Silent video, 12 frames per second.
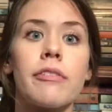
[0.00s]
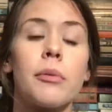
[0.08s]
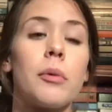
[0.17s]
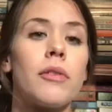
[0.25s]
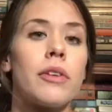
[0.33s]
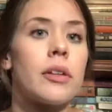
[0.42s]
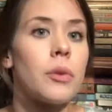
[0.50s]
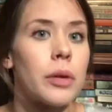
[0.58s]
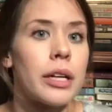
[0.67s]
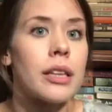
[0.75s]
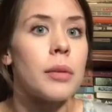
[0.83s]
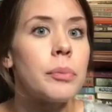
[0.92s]
from over at
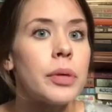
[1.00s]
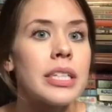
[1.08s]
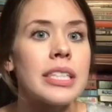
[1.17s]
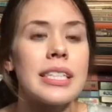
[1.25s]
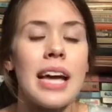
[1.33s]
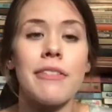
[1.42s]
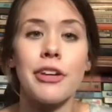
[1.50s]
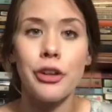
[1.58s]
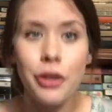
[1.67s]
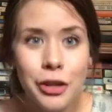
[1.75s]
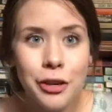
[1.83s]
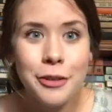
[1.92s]
Lauren in the Books is having
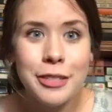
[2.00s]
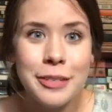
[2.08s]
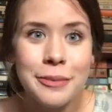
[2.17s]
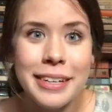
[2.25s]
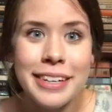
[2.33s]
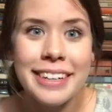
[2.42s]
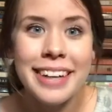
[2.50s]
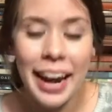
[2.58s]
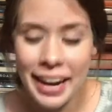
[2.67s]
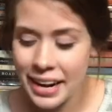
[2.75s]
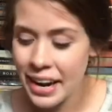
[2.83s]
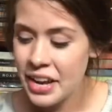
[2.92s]
her cozy reading
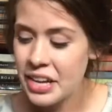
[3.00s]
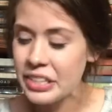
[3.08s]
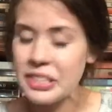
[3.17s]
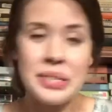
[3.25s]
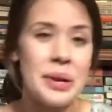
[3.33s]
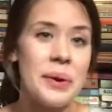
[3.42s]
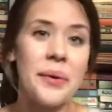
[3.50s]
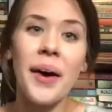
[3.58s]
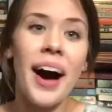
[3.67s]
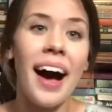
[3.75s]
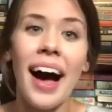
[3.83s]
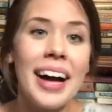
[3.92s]
night. So
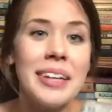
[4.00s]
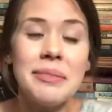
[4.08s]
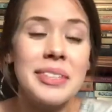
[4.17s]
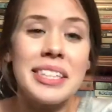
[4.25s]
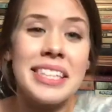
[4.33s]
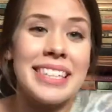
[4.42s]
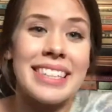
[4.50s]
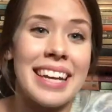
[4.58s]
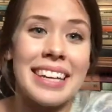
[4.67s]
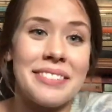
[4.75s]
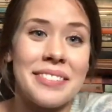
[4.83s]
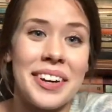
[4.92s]
I'm just
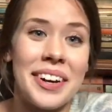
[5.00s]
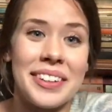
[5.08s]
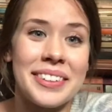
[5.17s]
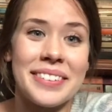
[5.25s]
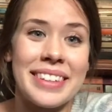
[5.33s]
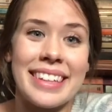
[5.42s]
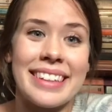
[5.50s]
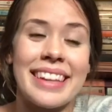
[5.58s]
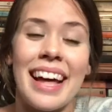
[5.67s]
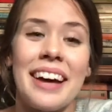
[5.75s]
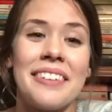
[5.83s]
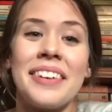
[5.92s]
excited for all the reading
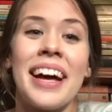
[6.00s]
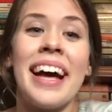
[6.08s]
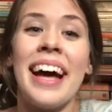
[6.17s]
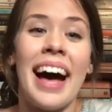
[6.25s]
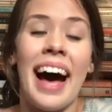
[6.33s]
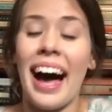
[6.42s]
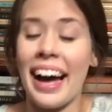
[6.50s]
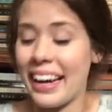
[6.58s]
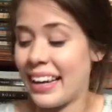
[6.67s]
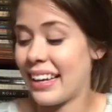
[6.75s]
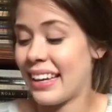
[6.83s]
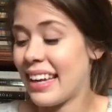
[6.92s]
love.
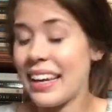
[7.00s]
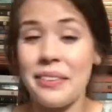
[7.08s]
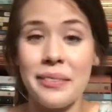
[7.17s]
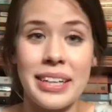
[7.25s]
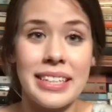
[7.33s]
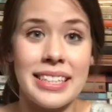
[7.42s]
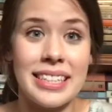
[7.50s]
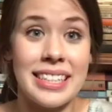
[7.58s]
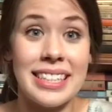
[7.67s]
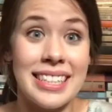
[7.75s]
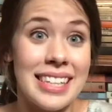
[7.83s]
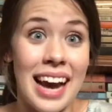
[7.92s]
I can't wait to,
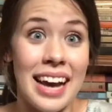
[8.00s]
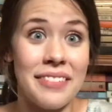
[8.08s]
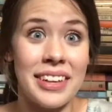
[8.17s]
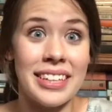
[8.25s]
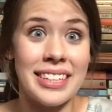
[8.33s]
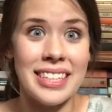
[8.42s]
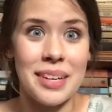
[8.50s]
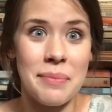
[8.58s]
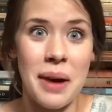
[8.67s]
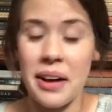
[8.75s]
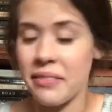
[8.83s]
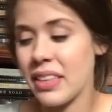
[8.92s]
to dive into some
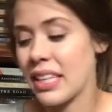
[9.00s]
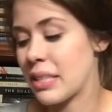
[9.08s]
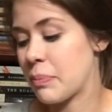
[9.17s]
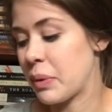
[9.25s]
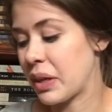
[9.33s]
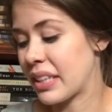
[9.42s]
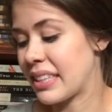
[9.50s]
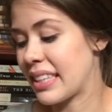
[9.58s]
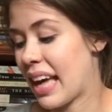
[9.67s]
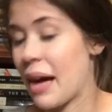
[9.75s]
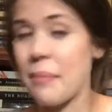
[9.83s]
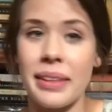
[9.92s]
of these books.
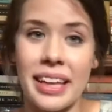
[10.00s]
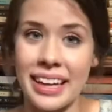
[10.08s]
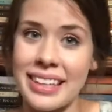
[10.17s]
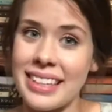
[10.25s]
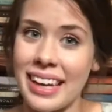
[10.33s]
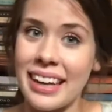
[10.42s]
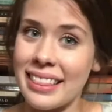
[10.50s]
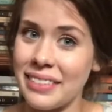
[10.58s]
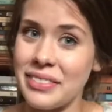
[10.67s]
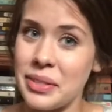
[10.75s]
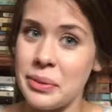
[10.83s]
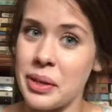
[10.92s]
Um, and like I said, I'd love
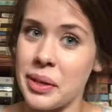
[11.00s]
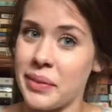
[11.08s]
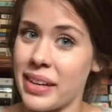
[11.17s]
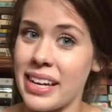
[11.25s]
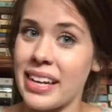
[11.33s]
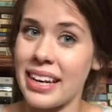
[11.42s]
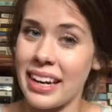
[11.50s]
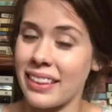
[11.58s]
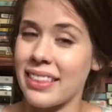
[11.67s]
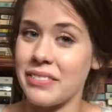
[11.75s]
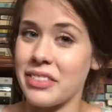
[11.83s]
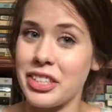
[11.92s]
to know what you're reading and I'd
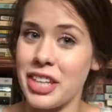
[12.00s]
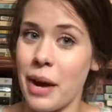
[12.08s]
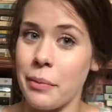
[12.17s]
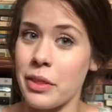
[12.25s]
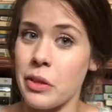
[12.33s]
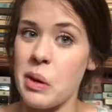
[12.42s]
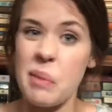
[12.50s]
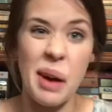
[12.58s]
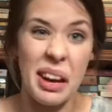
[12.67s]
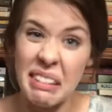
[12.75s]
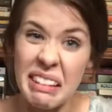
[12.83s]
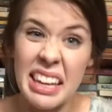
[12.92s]
love to chat with you
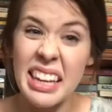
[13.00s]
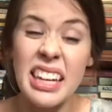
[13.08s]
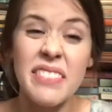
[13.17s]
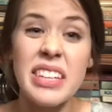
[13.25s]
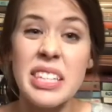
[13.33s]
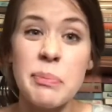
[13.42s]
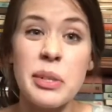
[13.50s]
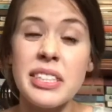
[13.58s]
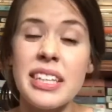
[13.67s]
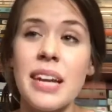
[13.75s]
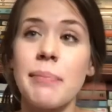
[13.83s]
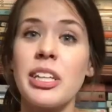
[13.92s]
about any of these books
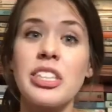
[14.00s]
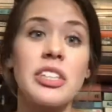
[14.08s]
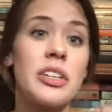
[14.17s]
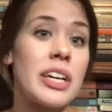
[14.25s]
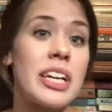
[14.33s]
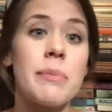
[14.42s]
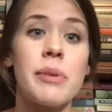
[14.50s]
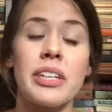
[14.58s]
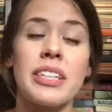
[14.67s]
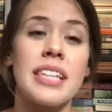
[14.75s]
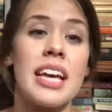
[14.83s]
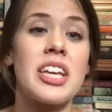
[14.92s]
that I mentioned or any
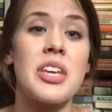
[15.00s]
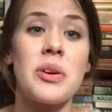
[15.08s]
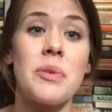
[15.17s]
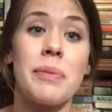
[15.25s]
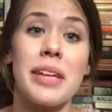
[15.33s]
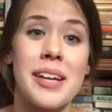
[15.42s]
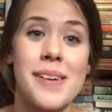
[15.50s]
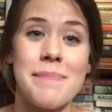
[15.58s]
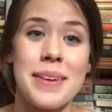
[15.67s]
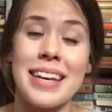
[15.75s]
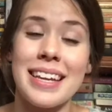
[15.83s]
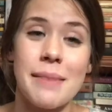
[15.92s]
books that you plan on
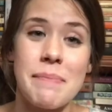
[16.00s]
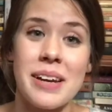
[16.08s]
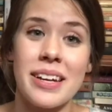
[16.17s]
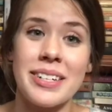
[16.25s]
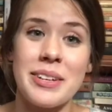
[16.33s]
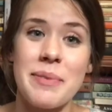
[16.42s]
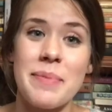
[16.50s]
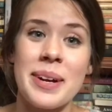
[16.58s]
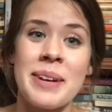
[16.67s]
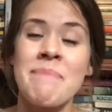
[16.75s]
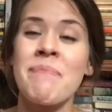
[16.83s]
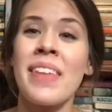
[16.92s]
picking up in
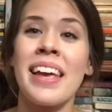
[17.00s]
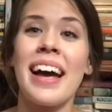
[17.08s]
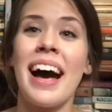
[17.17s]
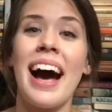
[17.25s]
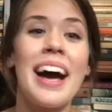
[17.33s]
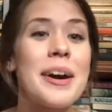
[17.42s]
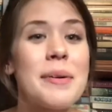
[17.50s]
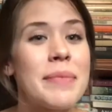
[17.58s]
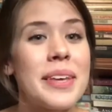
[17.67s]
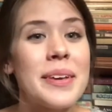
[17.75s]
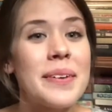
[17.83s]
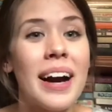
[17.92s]
October. I hope
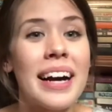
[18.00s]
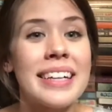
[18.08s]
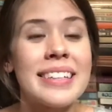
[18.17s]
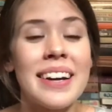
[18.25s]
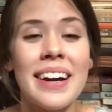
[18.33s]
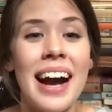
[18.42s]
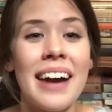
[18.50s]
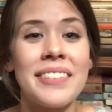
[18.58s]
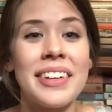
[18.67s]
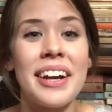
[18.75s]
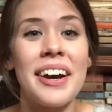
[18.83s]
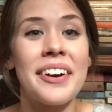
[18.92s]
that you guys are
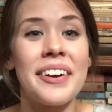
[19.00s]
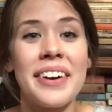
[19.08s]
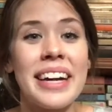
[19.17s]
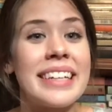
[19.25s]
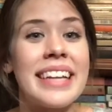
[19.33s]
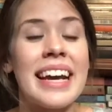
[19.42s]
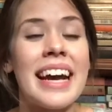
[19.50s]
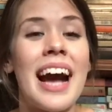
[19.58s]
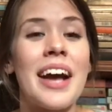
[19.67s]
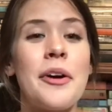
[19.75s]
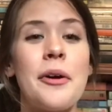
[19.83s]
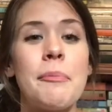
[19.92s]
having a great day. I
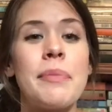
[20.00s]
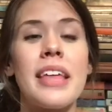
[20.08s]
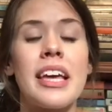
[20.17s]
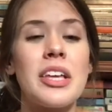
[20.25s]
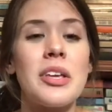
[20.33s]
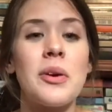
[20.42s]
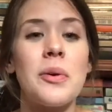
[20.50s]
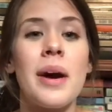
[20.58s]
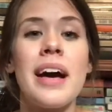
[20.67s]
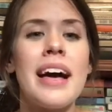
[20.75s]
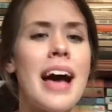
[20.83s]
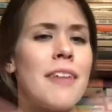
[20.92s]
hope that you
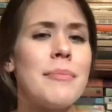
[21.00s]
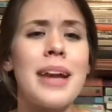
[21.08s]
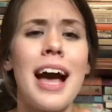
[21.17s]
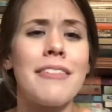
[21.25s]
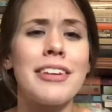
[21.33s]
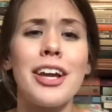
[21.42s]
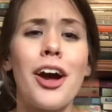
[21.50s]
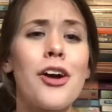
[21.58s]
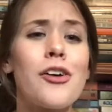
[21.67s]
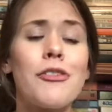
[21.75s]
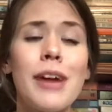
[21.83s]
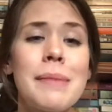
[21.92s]
have been having a
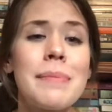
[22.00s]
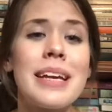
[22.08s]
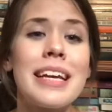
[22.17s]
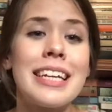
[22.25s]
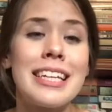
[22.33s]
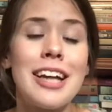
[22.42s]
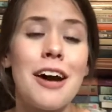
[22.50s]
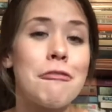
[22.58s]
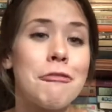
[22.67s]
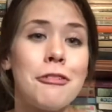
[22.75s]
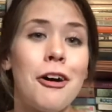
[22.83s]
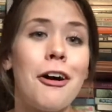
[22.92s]
great beginning of
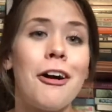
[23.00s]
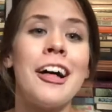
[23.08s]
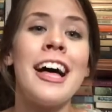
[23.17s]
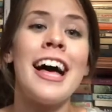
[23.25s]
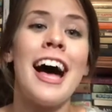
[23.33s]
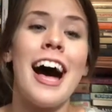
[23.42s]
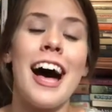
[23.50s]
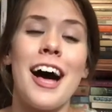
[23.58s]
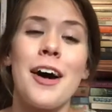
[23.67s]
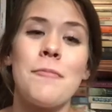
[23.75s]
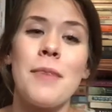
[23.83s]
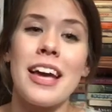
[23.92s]
fall
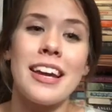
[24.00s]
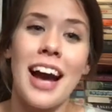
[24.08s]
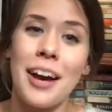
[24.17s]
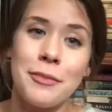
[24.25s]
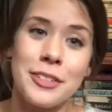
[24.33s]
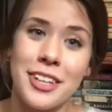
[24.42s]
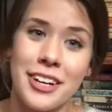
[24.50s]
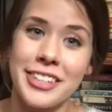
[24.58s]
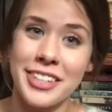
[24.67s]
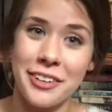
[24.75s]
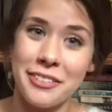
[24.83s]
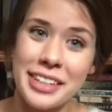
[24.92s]
um, and I will talk
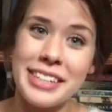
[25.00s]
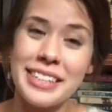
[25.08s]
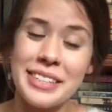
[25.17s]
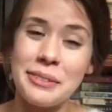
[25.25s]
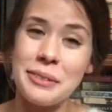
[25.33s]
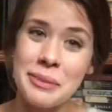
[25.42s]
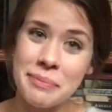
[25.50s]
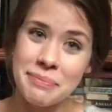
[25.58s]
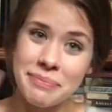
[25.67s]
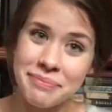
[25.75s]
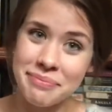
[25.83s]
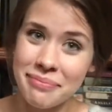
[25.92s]
to y'all very soon.
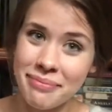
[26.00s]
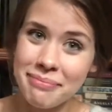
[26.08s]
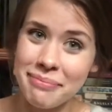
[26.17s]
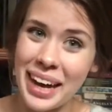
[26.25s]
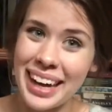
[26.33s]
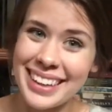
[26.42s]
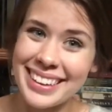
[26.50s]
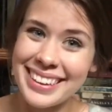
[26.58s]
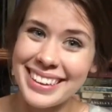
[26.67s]
Bye.